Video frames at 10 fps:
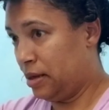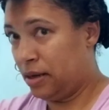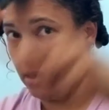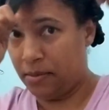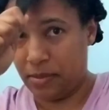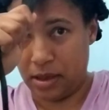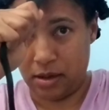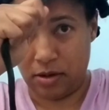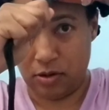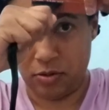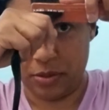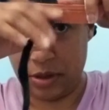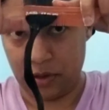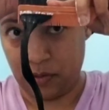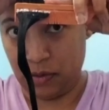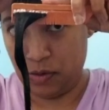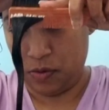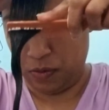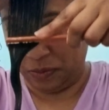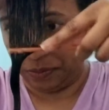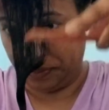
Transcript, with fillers: Let me comb it through.